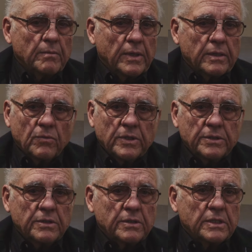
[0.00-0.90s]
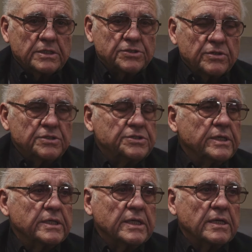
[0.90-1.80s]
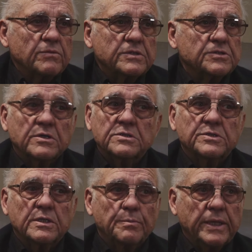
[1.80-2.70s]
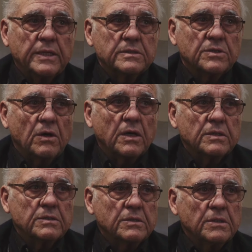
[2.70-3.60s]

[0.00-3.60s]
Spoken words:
But as soon as you get done with the surgery, the pain is gone.